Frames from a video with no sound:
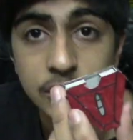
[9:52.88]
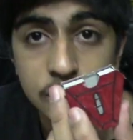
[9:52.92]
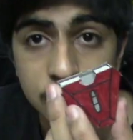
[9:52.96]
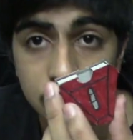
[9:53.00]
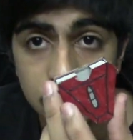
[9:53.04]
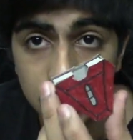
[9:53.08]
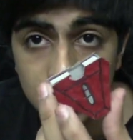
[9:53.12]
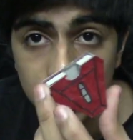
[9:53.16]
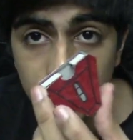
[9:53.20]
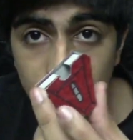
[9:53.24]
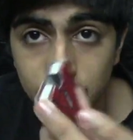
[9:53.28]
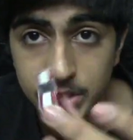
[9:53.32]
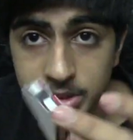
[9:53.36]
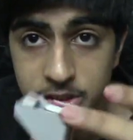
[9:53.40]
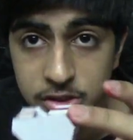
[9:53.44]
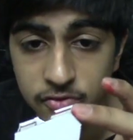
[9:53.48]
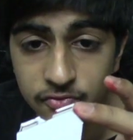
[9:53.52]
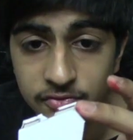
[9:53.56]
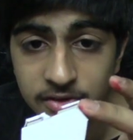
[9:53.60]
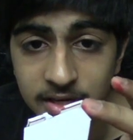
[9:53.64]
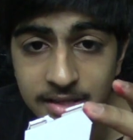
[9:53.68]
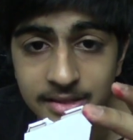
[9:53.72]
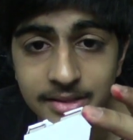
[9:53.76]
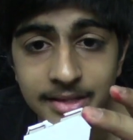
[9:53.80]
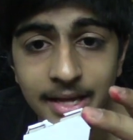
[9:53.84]
So once
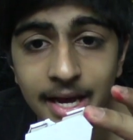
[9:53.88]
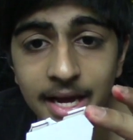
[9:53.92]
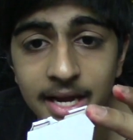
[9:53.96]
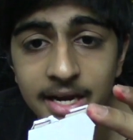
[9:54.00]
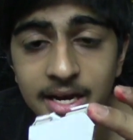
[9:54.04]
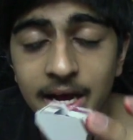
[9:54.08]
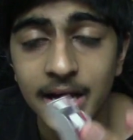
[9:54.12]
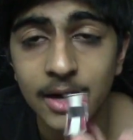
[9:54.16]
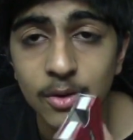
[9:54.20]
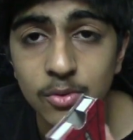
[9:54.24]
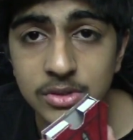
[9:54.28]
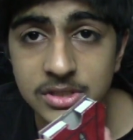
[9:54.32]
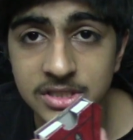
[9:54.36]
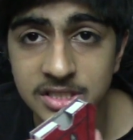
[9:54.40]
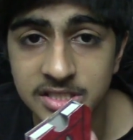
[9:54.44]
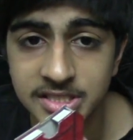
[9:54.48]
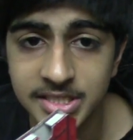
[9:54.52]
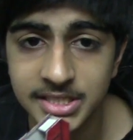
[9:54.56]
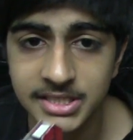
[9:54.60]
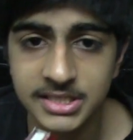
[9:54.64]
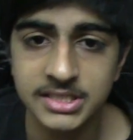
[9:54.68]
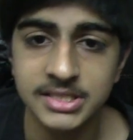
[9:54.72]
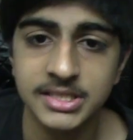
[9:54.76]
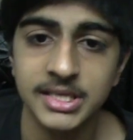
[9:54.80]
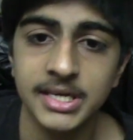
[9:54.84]
you've done that, I would
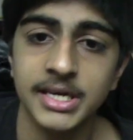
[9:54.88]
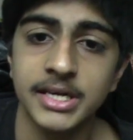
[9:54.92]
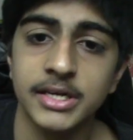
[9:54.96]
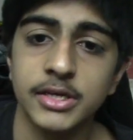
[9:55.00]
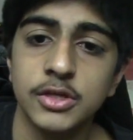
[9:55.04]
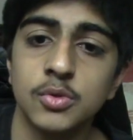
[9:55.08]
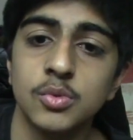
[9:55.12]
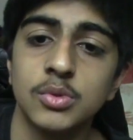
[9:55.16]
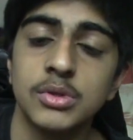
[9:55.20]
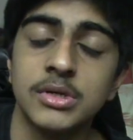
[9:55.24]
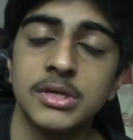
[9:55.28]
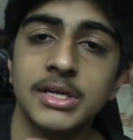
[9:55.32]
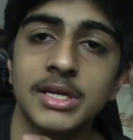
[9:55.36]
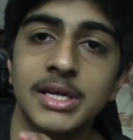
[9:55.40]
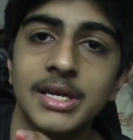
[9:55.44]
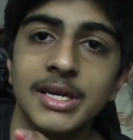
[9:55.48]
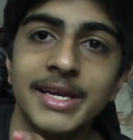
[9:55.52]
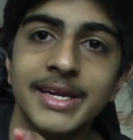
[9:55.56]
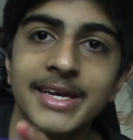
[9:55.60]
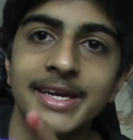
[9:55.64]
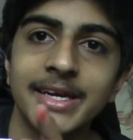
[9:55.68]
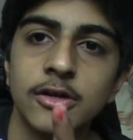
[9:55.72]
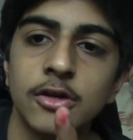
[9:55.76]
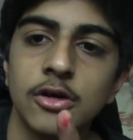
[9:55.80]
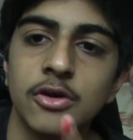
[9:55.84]
suggest that you would
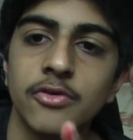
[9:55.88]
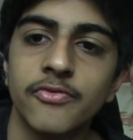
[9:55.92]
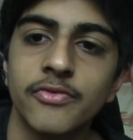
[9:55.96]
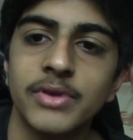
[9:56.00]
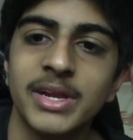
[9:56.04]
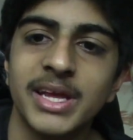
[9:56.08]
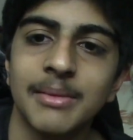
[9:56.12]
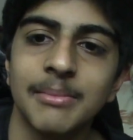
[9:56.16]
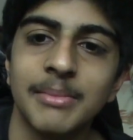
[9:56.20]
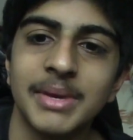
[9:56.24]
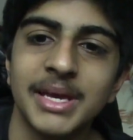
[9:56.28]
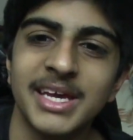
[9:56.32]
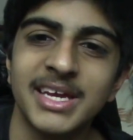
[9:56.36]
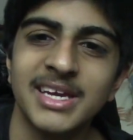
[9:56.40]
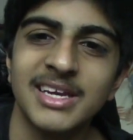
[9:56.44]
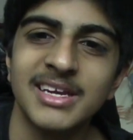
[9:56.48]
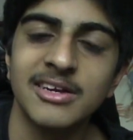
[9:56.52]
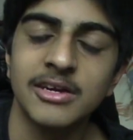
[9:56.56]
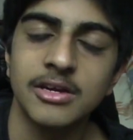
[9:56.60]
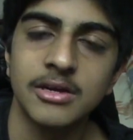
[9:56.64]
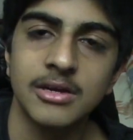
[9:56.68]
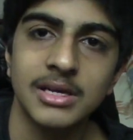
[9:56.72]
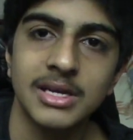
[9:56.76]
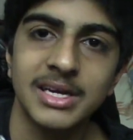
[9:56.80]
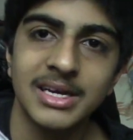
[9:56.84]
clean it off, like make it
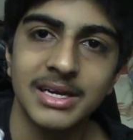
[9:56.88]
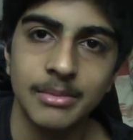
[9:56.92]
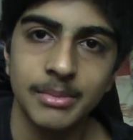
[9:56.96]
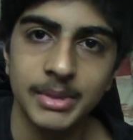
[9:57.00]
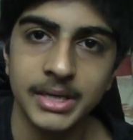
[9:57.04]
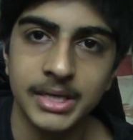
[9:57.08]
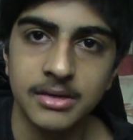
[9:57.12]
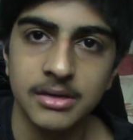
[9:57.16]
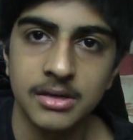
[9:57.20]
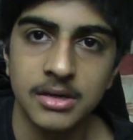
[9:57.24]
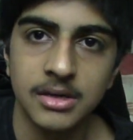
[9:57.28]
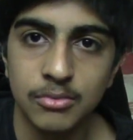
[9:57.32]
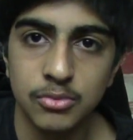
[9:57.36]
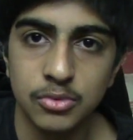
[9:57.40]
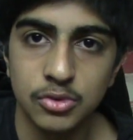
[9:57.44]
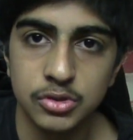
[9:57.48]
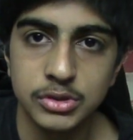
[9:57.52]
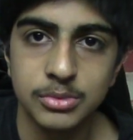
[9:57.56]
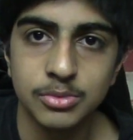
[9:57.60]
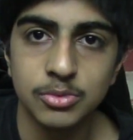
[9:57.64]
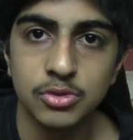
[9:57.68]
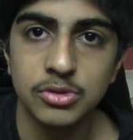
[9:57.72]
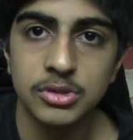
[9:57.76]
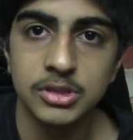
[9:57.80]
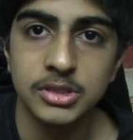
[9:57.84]
look a little bit more
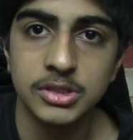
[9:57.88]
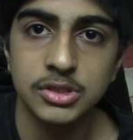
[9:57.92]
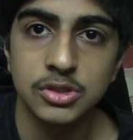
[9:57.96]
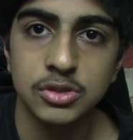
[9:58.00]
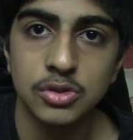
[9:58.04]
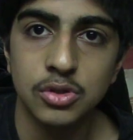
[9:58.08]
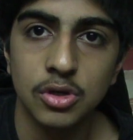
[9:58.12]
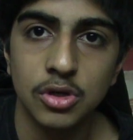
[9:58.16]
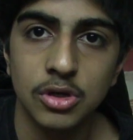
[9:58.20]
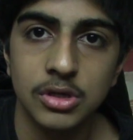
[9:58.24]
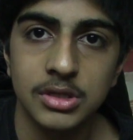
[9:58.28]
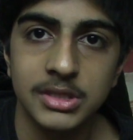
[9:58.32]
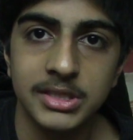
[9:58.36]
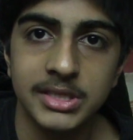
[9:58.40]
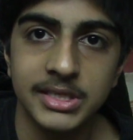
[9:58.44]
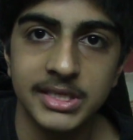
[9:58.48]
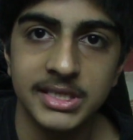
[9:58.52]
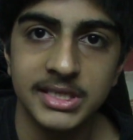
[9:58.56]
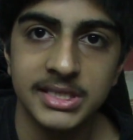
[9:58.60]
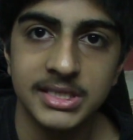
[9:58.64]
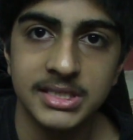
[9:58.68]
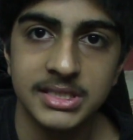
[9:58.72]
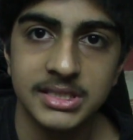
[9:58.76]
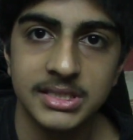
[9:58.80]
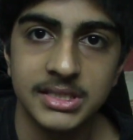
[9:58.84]
smoother. So all
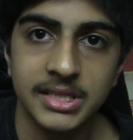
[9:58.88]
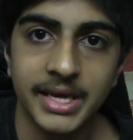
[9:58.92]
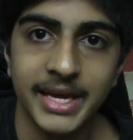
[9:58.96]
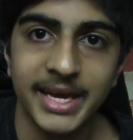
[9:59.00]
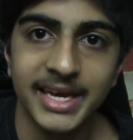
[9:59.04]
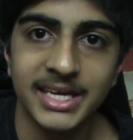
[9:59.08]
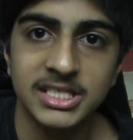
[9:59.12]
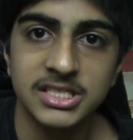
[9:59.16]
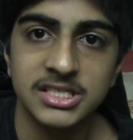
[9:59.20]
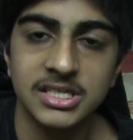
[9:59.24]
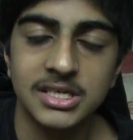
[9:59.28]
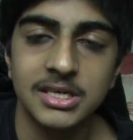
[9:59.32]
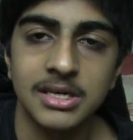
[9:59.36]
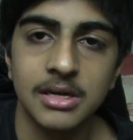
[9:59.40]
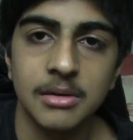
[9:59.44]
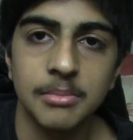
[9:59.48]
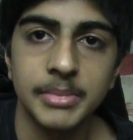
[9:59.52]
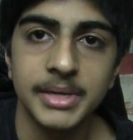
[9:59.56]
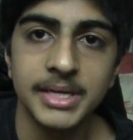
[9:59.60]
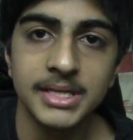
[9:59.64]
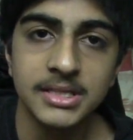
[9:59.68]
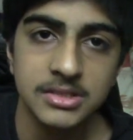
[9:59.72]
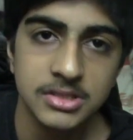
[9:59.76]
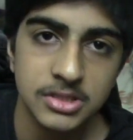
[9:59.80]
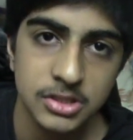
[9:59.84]
these extra little
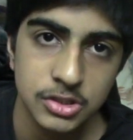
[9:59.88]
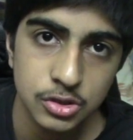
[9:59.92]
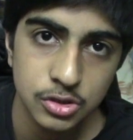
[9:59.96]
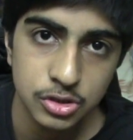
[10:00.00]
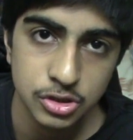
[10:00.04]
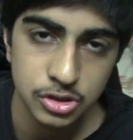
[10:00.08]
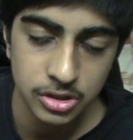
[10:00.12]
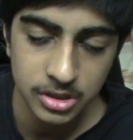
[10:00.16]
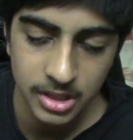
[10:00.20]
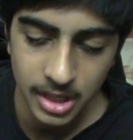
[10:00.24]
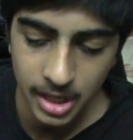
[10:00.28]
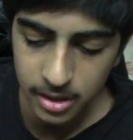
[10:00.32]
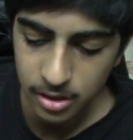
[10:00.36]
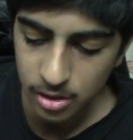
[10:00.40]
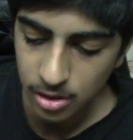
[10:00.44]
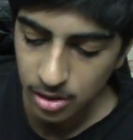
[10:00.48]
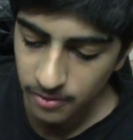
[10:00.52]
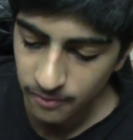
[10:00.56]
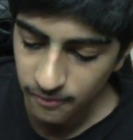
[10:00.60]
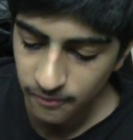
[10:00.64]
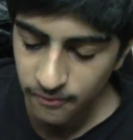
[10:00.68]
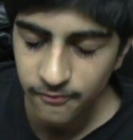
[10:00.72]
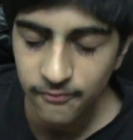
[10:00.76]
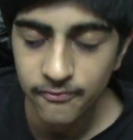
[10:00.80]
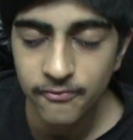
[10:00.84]
bits you should cut
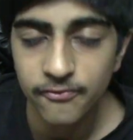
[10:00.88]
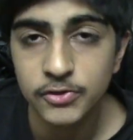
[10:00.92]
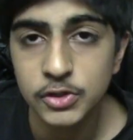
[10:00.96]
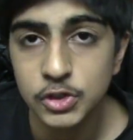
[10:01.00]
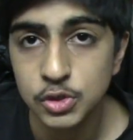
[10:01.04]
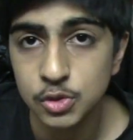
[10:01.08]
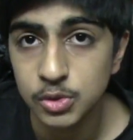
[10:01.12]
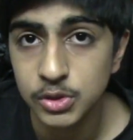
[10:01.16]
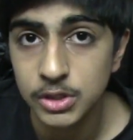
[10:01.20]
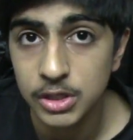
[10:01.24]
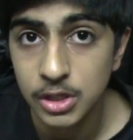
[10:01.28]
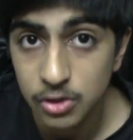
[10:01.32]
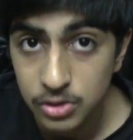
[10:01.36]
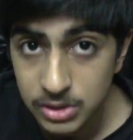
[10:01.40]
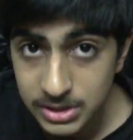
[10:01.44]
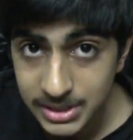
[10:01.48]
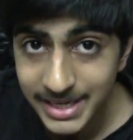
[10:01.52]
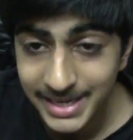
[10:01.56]
off so it looks